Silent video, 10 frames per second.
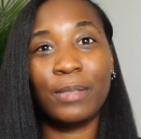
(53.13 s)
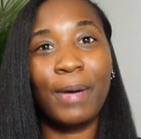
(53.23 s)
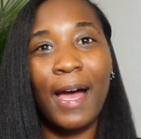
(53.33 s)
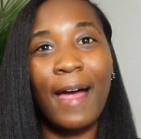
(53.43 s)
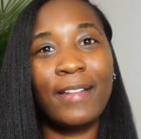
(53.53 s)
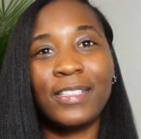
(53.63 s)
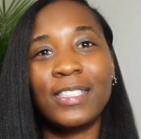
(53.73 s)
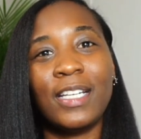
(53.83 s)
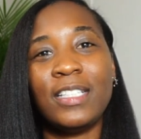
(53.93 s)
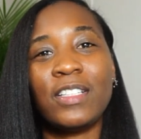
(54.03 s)
the behind the
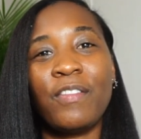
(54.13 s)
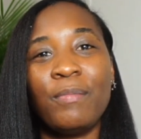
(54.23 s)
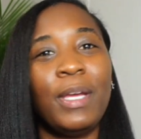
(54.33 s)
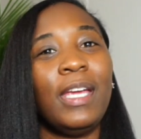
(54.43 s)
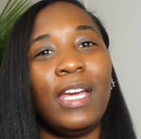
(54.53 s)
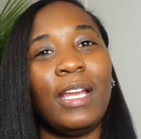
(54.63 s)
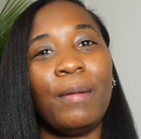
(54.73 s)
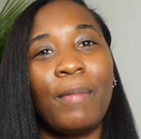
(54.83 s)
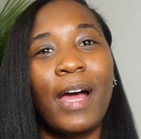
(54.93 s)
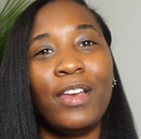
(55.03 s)
scenes of me
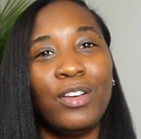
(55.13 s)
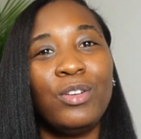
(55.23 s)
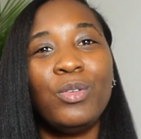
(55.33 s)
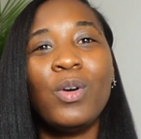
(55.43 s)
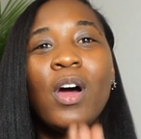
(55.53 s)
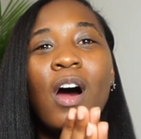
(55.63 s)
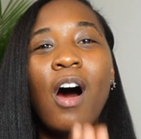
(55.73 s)
getting my new